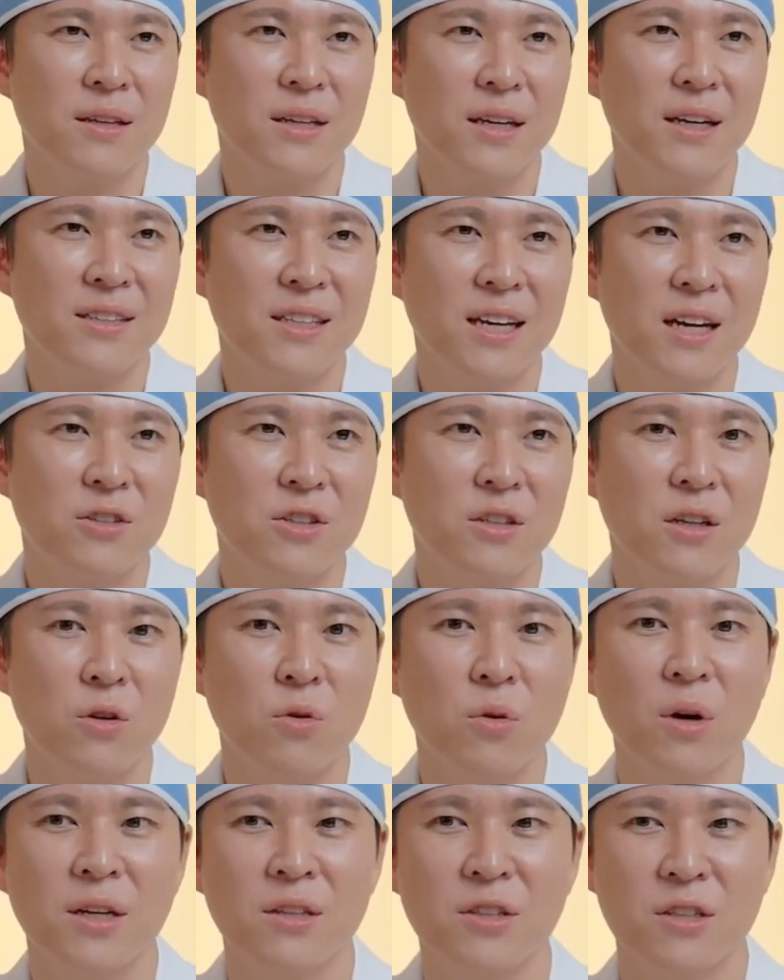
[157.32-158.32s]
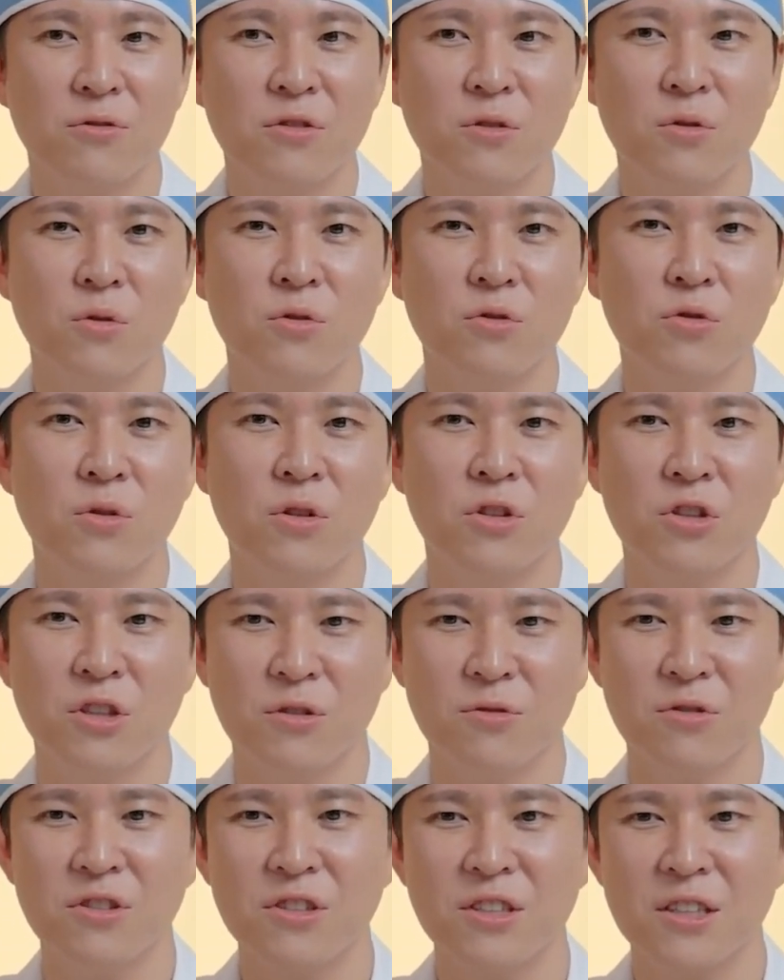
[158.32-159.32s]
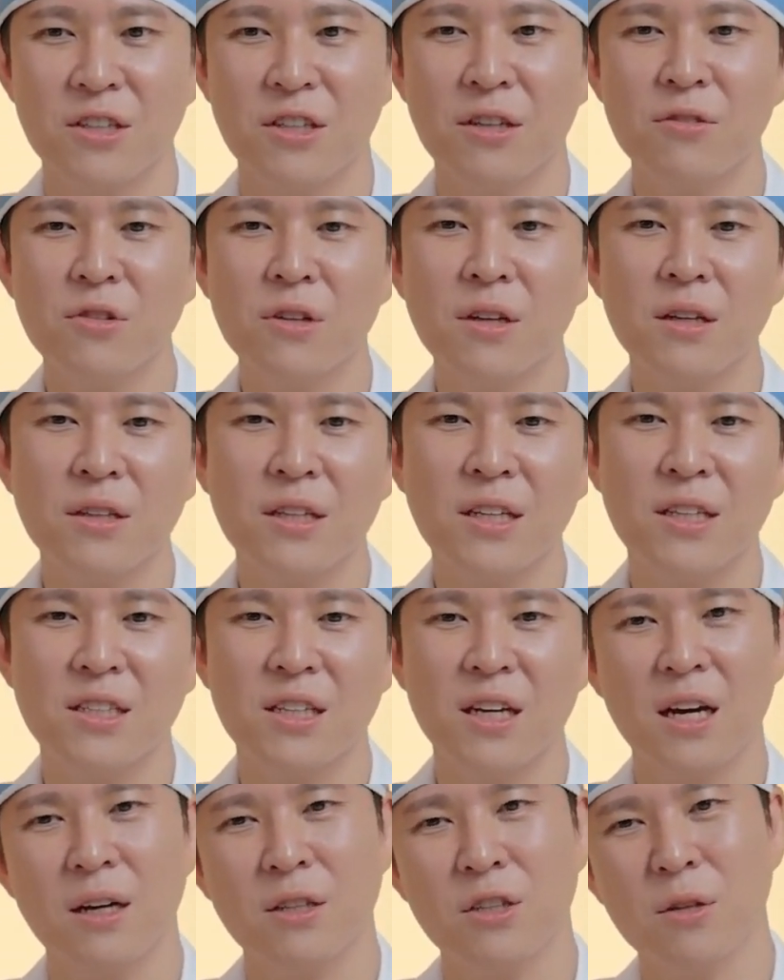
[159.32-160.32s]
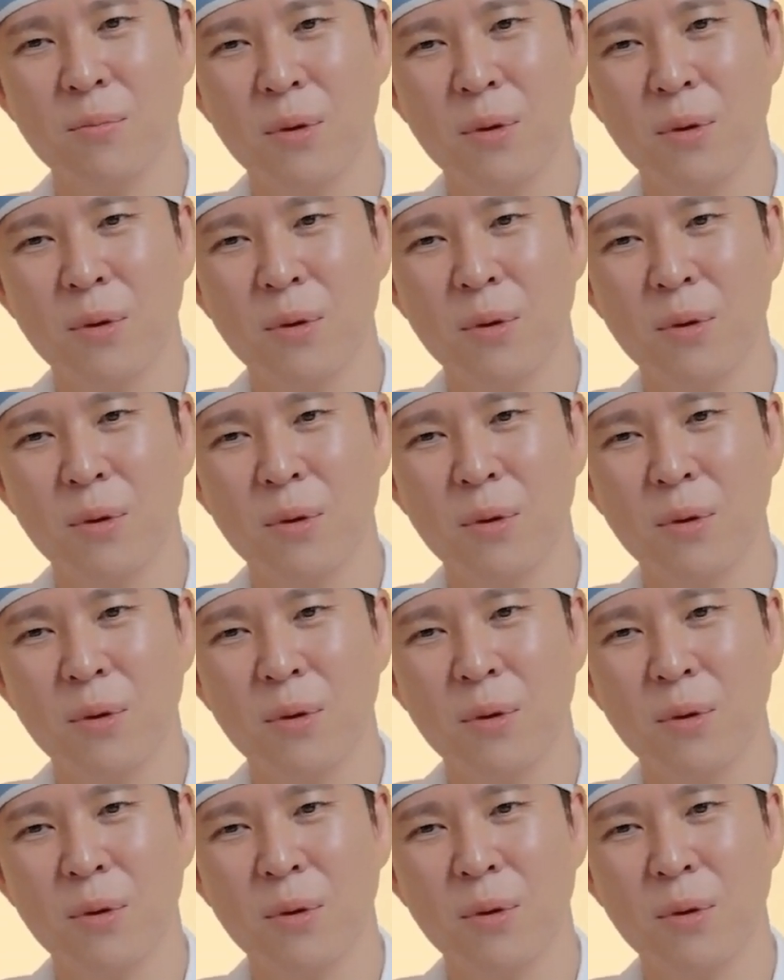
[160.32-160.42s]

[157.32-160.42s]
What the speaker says: it's actually quite difficult to achieve a significantly larger